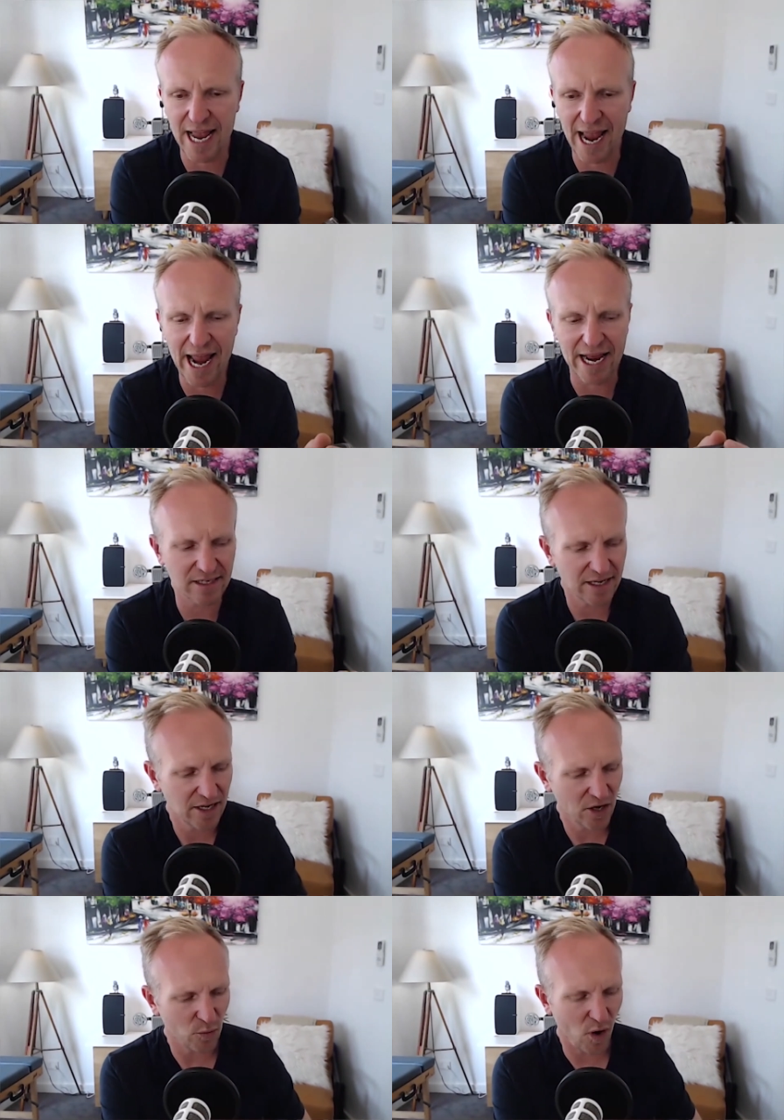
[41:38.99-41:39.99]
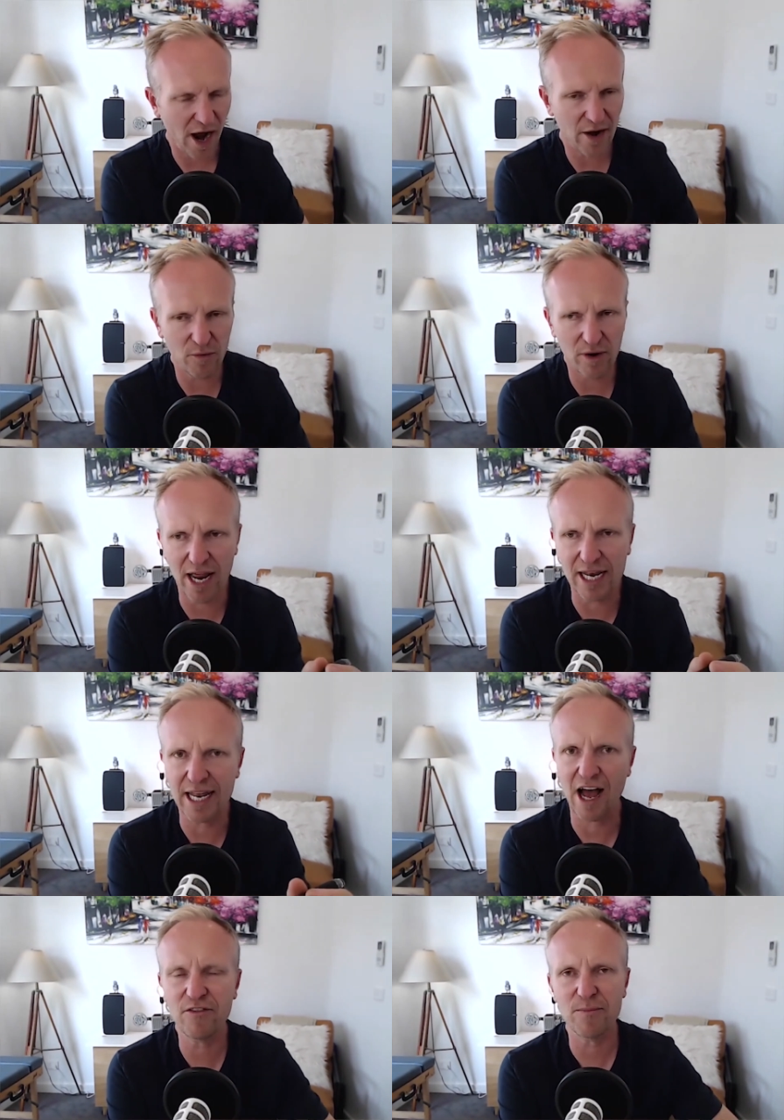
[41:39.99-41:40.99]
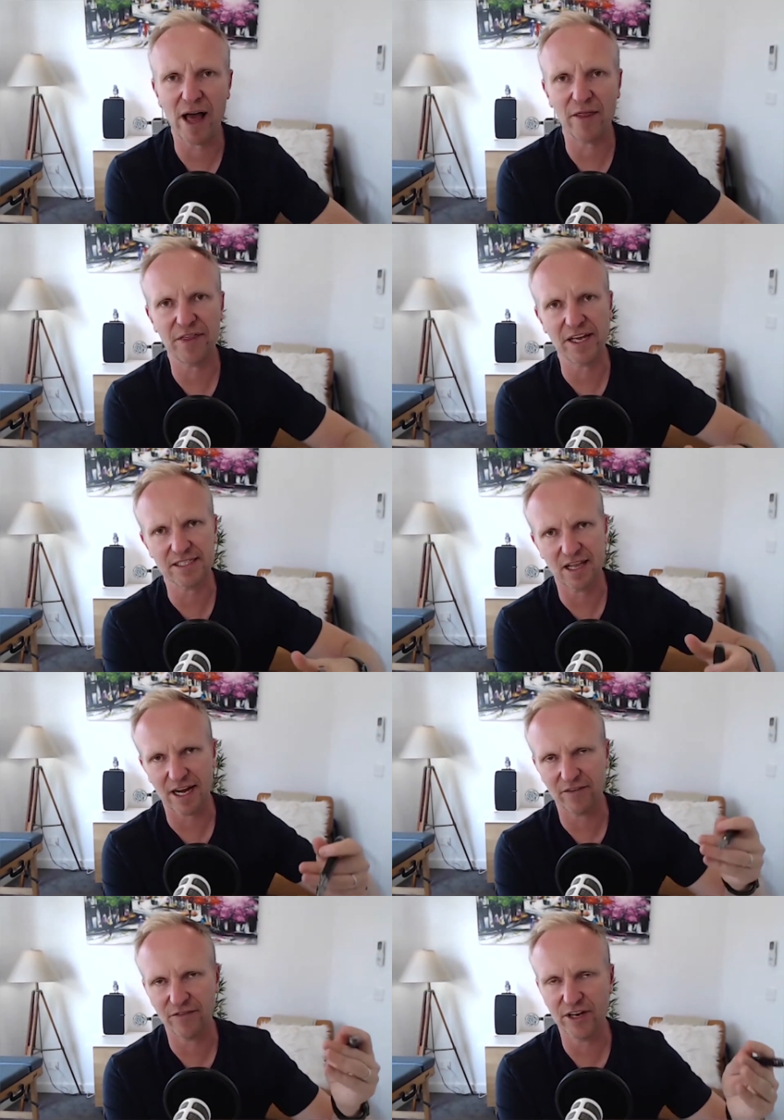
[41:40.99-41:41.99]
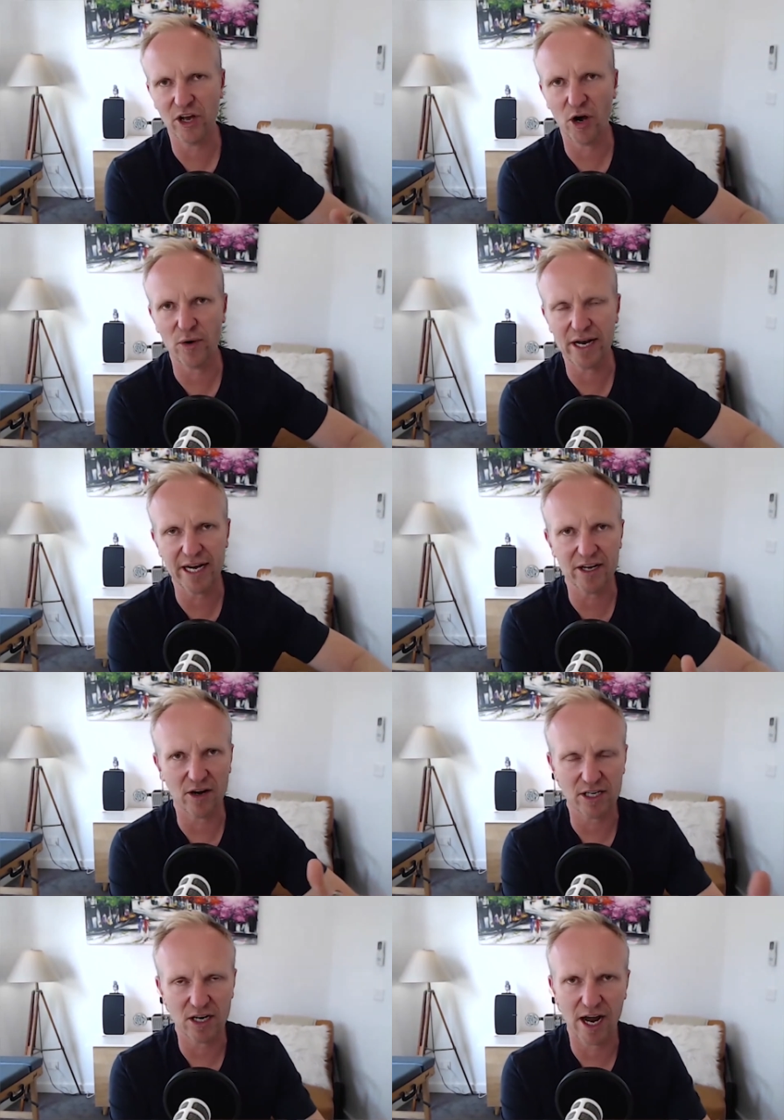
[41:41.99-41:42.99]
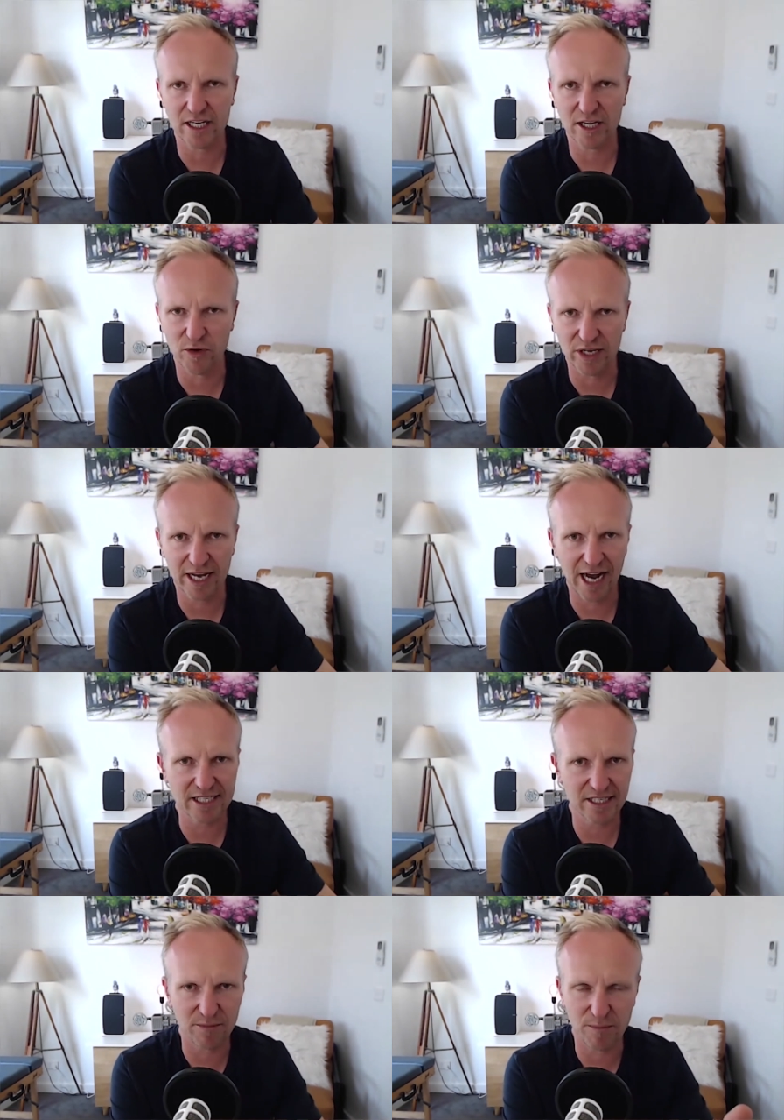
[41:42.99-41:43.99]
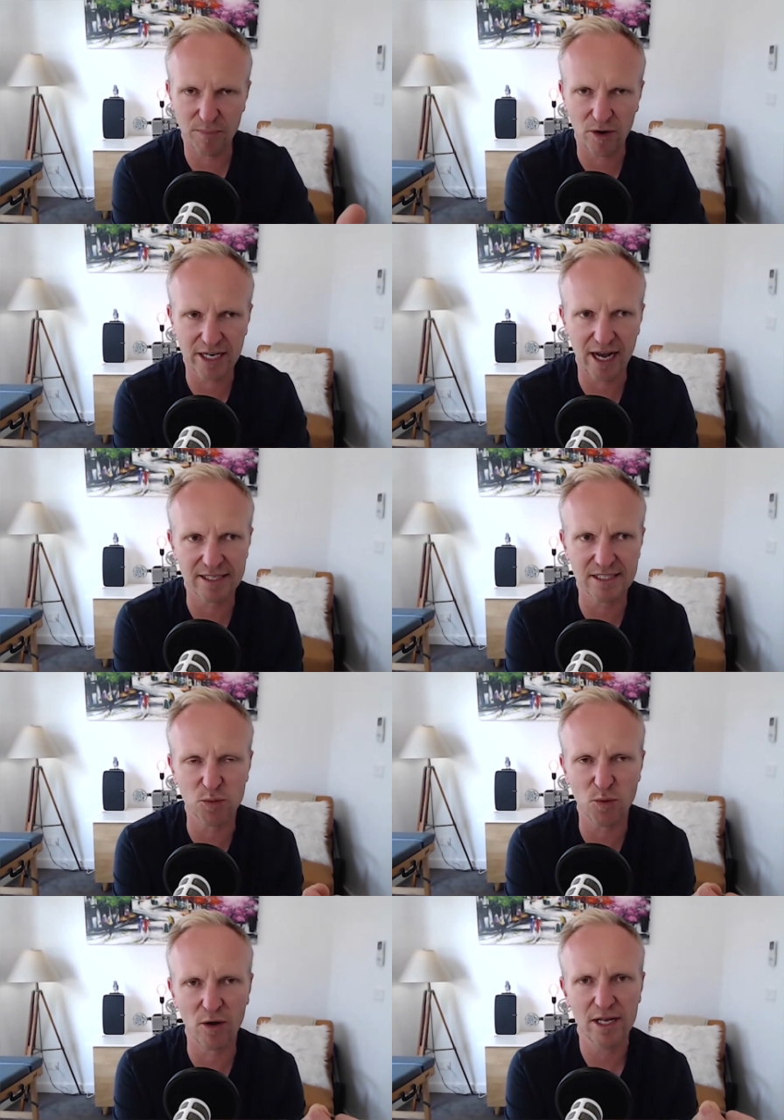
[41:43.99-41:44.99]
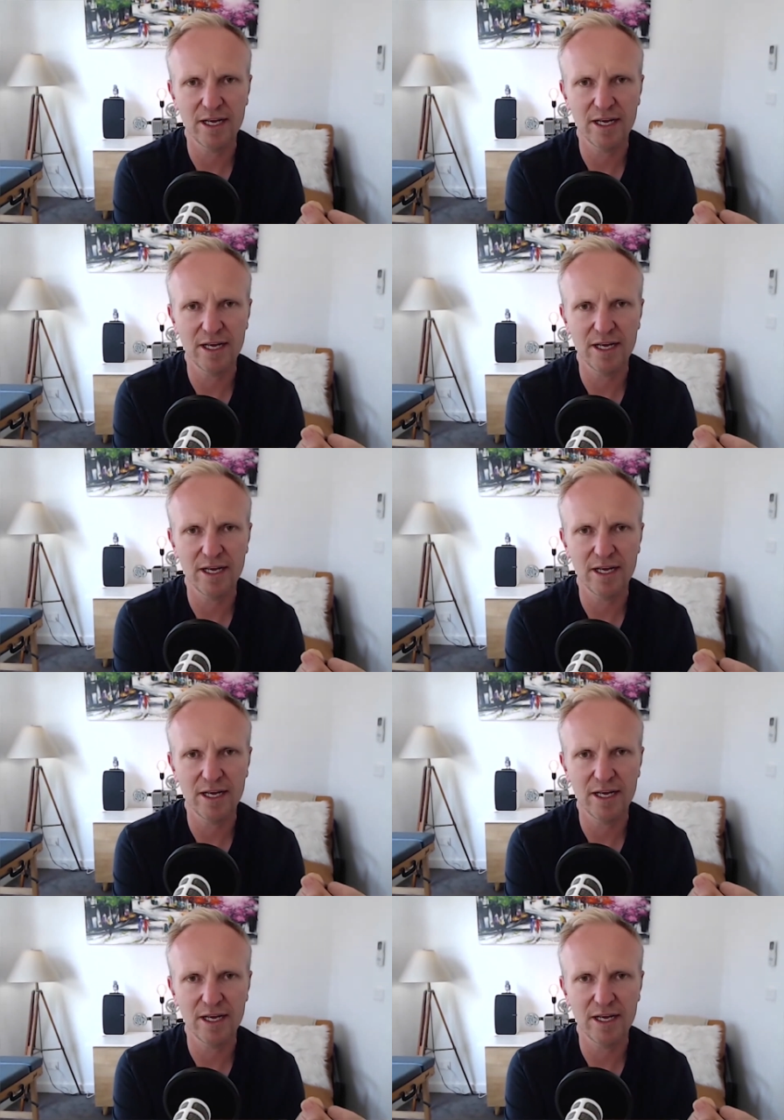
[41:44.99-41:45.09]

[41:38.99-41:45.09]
And what what I love about things like video and any online communication podcast as well